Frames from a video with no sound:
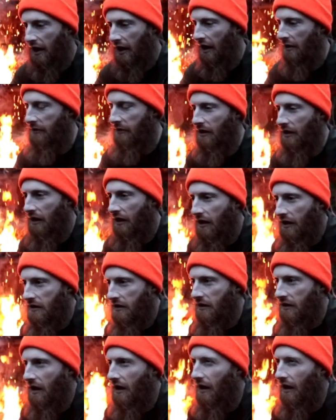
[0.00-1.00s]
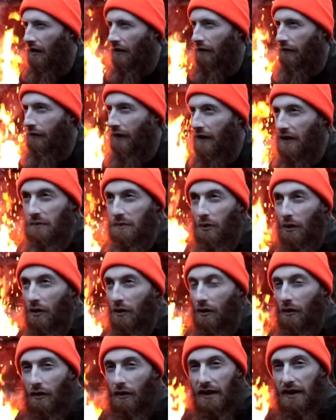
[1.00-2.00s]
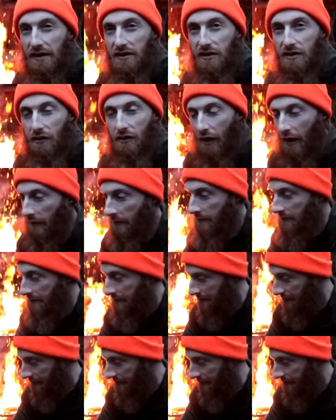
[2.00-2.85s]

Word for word: You can get me on Facebook or Instagram.